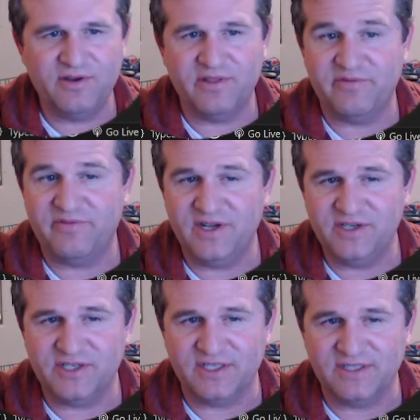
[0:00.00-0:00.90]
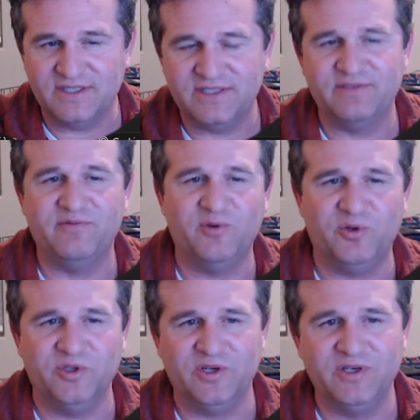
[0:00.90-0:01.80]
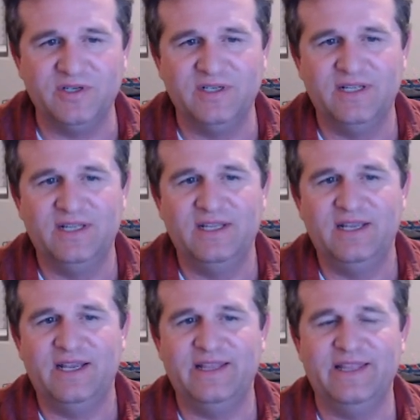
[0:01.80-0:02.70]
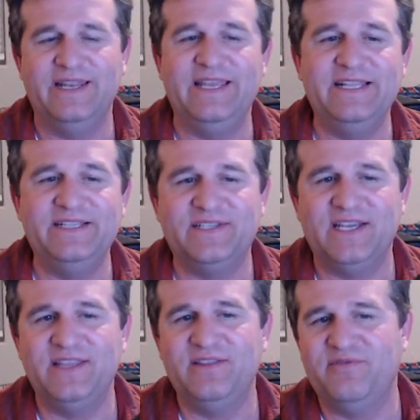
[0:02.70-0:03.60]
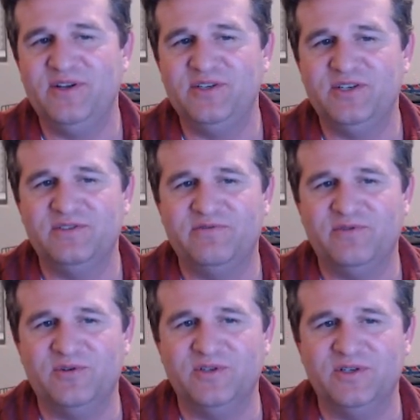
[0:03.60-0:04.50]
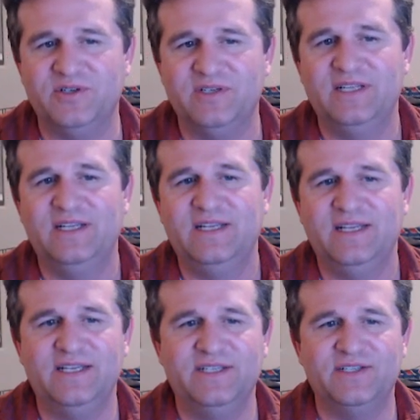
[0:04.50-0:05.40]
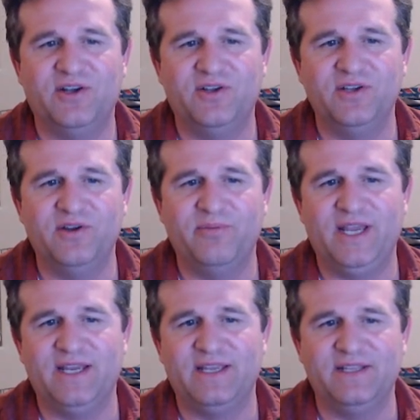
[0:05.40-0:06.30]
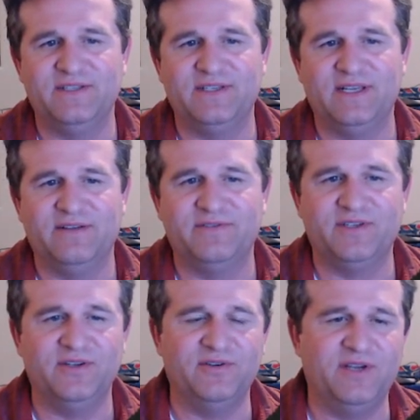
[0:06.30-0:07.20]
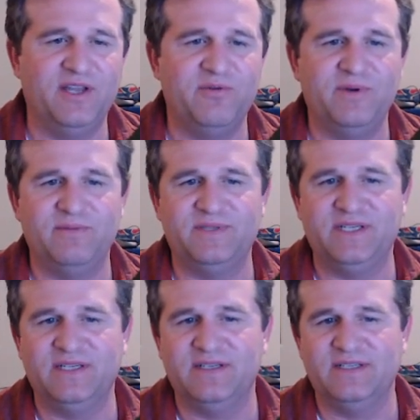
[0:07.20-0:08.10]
functions folder, and then inside the functions folder is all your back-end stuff. So I open up the